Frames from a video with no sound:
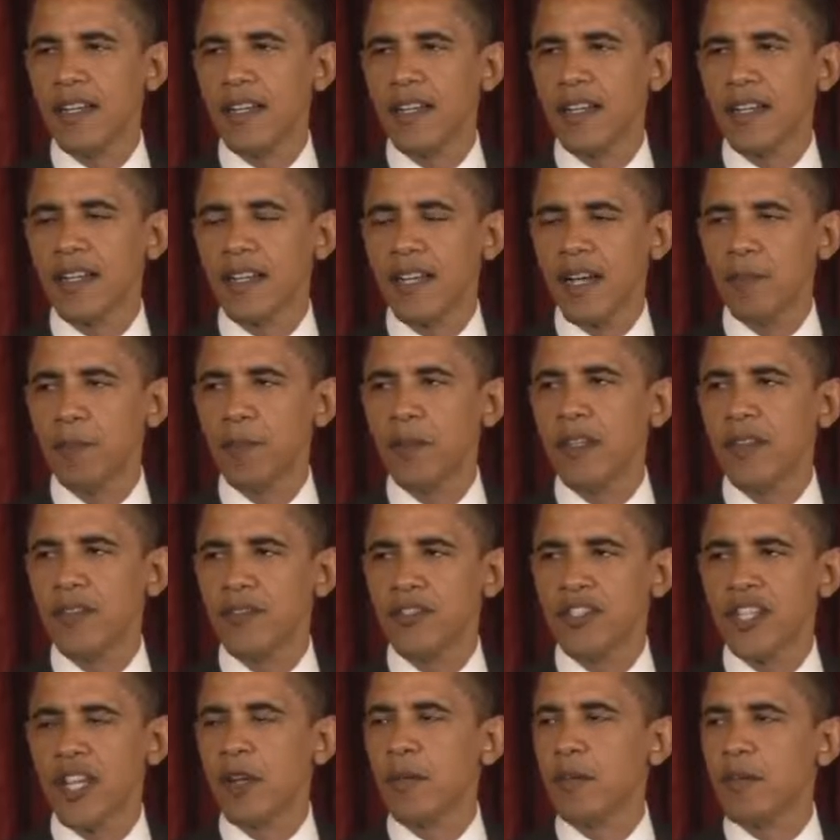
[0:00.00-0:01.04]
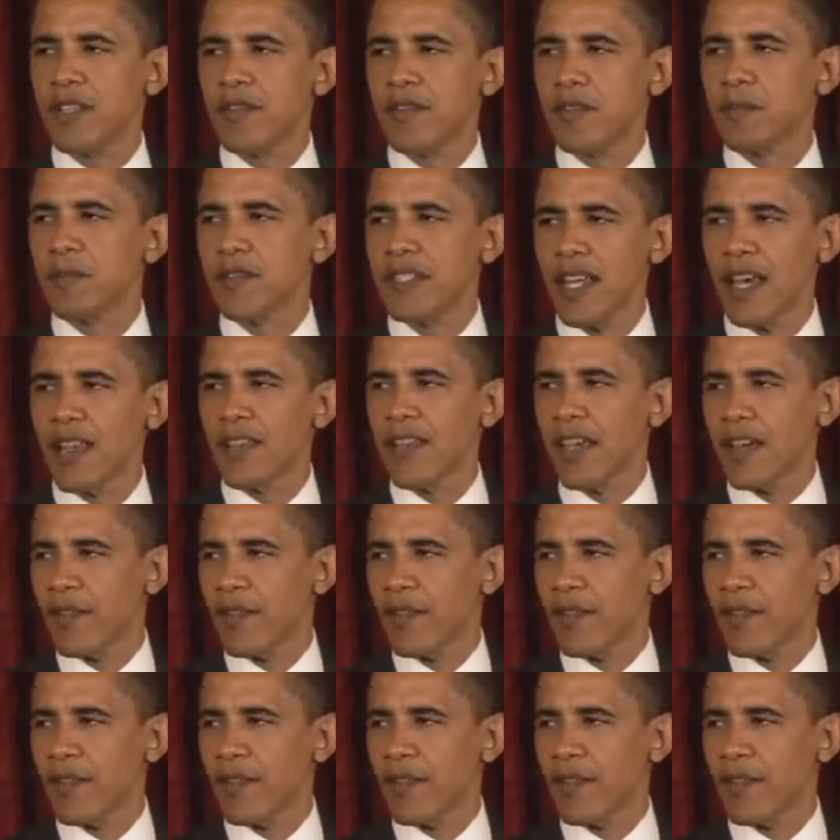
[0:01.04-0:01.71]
a couple of gentlemen from South